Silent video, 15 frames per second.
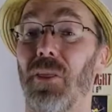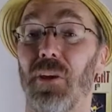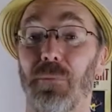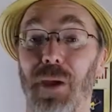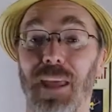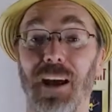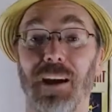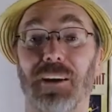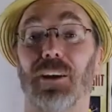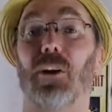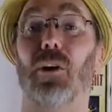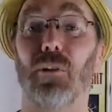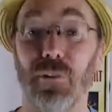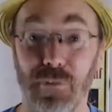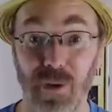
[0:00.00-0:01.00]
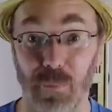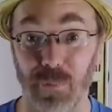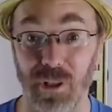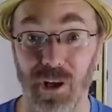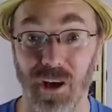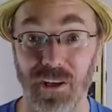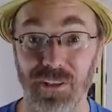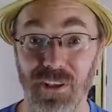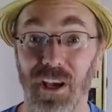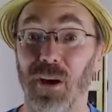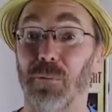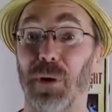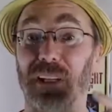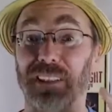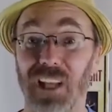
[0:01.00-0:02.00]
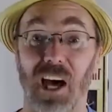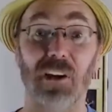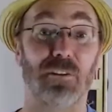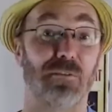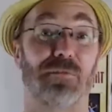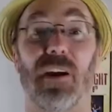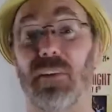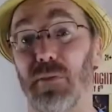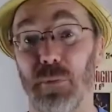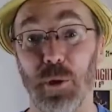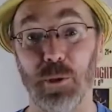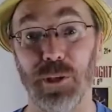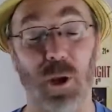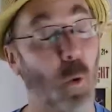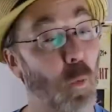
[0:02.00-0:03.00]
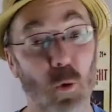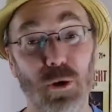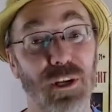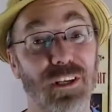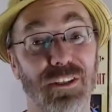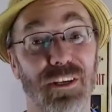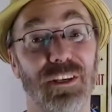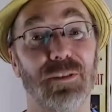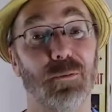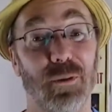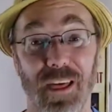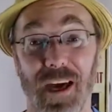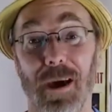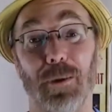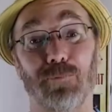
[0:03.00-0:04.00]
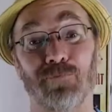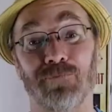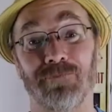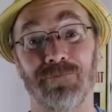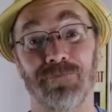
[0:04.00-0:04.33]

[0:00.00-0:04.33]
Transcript: They may not get all the applause, but a lot of your favorite music wouldn't exist without them.